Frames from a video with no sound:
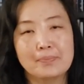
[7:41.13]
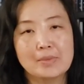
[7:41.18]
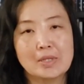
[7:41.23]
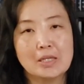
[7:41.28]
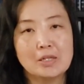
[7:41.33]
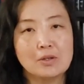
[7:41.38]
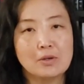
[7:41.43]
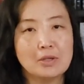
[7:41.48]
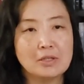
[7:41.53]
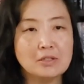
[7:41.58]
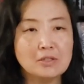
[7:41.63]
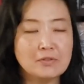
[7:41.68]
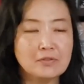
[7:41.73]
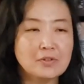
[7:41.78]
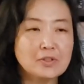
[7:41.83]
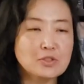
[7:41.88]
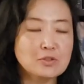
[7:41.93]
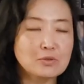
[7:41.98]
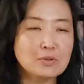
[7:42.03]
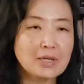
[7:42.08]
you know,
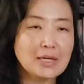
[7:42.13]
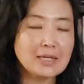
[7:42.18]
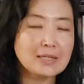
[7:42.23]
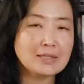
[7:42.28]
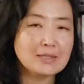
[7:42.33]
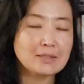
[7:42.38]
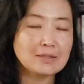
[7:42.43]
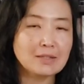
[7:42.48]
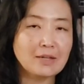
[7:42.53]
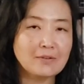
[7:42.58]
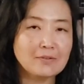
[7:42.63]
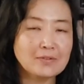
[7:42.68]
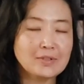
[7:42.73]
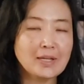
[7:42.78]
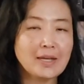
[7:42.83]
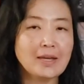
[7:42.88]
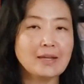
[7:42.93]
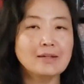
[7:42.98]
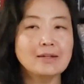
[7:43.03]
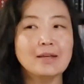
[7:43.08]
individualize the left
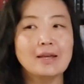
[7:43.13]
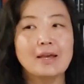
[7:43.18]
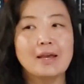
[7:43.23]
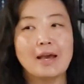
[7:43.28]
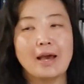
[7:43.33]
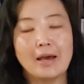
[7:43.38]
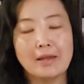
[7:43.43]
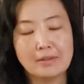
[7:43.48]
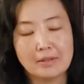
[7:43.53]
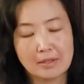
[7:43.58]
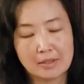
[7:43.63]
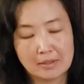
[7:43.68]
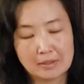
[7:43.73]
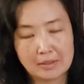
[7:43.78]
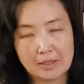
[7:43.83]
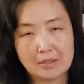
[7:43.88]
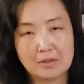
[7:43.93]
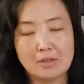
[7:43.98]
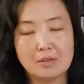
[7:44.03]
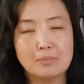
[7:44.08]
hand and then
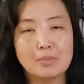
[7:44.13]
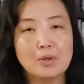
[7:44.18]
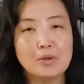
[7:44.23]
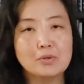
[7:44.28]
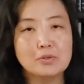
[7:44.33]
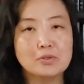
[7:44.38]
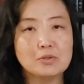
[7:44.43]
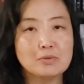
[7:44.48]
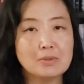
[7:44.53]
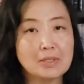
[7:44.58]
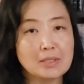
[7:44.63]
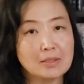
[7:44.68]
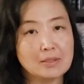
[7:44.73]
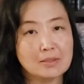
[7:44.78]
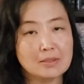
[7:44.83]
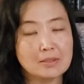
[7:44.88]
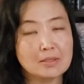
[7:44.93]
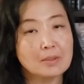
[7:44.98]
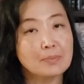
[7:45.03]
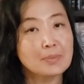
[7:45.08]
get the bow doing
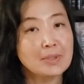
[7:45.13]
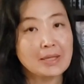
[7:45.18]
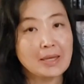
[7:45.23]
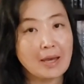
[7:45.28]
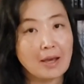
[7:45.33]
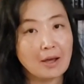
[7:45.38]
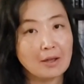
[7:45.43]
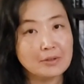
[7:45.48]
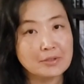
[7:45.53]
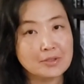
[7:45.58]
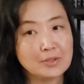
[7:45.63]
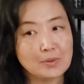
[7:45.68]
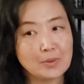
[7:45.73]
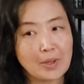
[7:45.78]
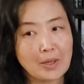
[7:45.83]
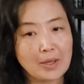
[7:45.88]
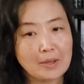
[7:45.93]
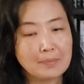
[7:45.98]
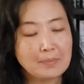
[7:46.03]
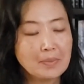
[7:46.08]
something else.
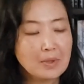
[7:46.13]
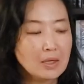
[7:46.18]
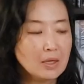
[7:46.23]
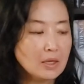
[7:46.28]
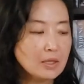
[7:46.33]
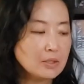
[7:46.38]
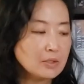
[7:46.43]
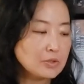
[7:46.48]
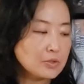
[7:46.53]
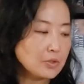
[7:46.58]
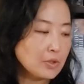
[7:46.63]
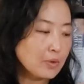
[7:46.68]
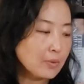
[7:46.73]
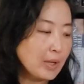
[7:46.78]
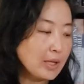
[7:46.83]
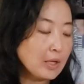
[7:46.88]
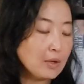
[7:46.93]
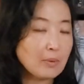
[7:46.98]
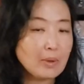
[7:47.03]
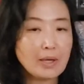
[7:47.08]
Okay, so
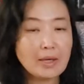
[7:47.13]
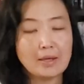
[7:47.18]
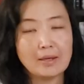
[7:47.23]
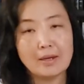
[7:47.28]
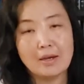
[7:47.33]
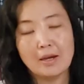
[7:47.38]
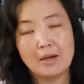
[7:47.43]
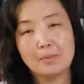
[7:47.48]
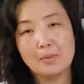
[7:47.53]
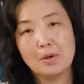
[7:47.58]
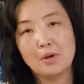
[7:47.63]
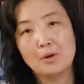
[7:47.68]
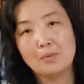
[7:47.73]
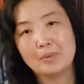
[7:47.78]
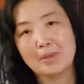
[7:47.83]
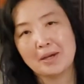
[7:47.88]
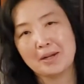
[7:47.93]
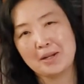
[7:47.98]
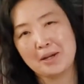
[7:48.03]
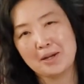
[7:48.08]
anyway, hope
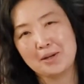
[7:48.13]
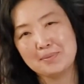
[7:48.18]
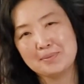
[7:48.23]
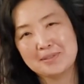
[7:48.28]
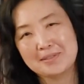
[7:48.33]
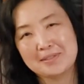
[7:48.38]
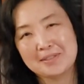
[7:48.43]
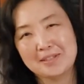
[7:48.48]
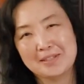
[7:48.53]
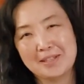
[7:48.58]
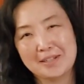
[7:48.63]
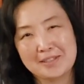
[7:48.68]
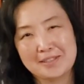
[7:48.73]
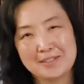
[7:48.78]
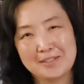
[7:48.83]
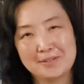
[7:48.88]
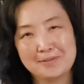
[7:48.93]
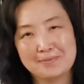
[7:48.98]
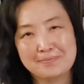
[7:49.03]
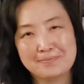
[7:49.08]
that helps. Good luck
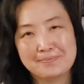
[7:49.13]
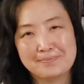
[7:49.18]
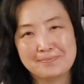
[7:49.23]
to you.